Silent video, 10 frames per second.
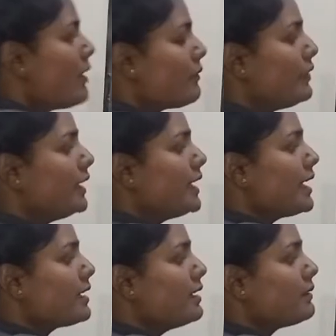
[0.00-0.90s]
we
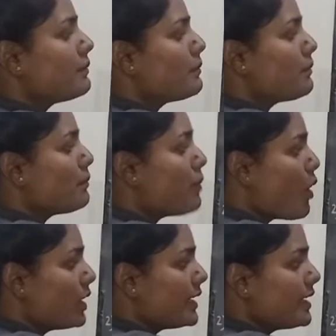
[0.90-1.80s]
take
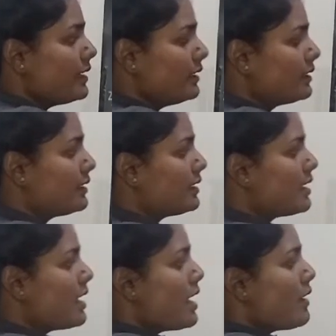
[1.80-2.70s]
ball here.
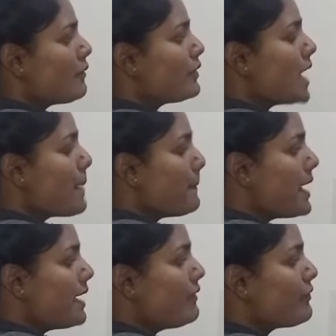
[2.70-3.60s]
We
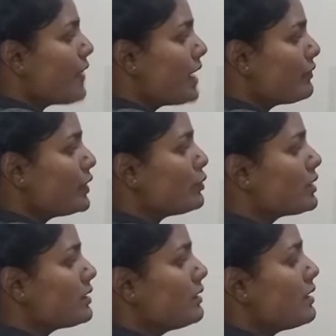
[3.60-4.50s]
apply 5
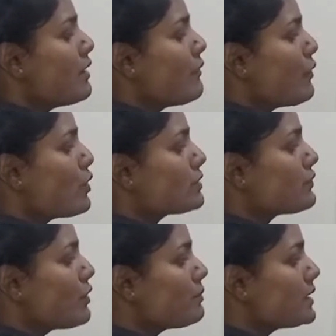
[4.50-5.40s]
Newton force
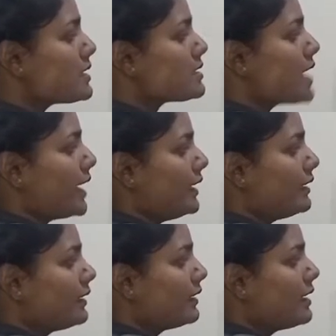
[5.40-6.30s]
from this side.
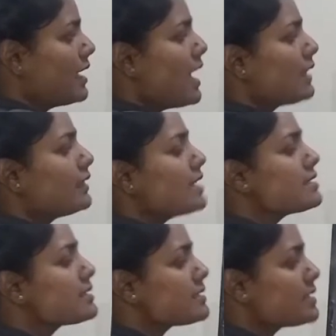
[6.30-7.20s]
Then
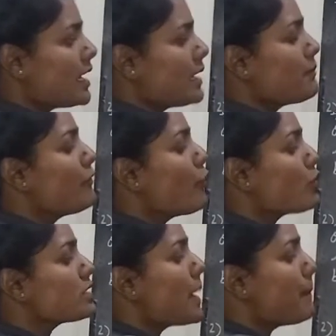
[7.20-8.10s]
same
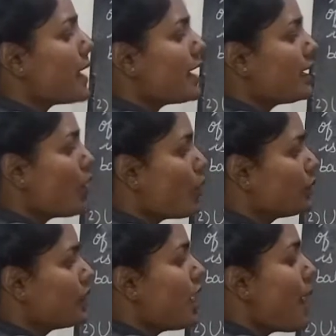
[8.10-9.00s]
force apply on
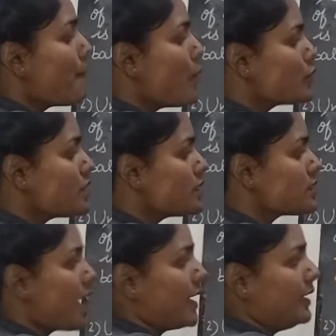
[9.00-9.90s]
the opposite
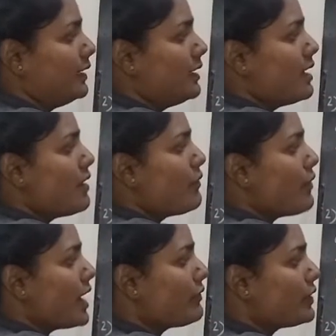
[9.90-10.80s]
side
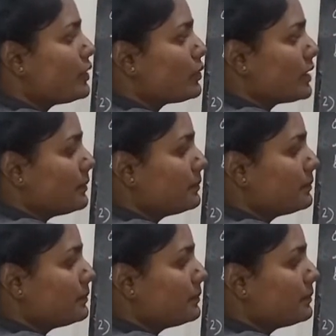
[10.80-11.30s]
5 Newton.